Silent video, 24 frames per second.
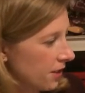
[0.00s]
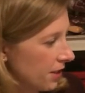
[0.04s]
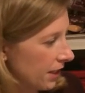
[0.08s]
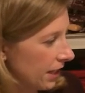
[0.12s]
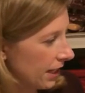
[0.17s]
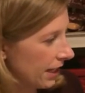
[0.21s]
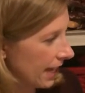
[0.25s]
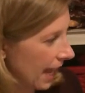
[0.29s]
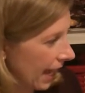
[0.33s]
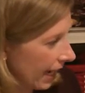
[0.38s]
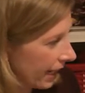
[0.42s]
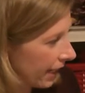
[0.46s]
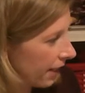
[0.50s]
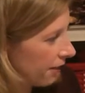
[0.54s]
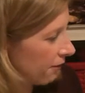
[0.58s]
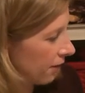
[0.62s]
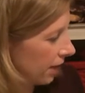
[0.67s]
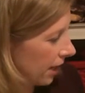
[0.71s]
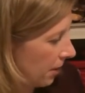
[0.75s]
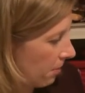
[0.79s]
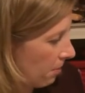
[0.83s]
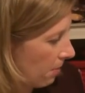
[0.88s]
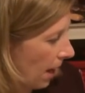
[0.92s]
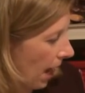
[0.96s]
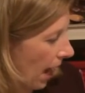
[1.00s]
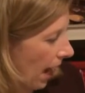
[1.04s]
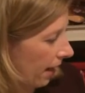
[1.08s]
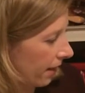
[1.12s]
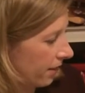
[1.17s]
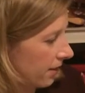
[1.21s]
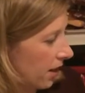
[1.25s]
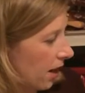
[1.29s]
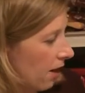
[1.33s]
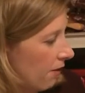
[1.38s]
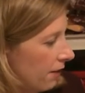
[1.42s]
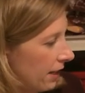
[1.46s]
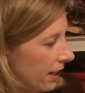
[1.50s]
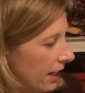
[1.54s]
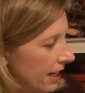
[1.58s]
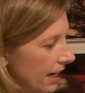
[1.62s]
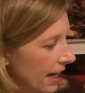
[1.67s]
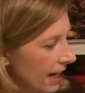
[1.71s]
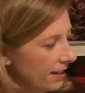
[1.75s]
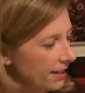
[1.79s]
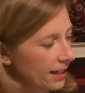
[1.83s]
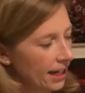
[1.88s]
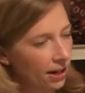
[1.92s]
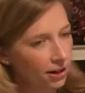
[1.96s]
the negative impact of
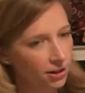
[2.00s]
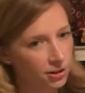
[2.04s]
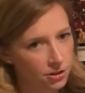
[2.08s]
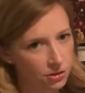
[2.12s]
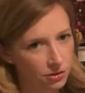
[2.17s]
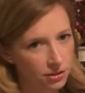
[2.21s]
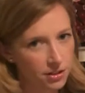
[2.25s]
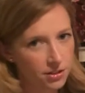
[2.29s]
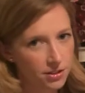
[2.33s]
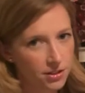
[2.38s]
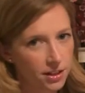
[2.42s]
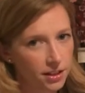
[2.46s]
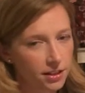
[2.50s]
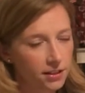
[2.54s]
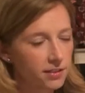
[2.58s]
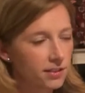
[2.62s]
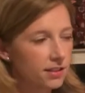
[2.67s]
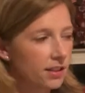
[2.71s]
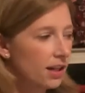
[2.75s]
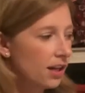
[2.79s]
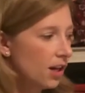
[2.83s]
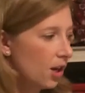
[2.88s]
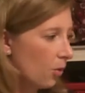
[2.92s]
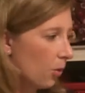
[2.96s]
innate characteristics.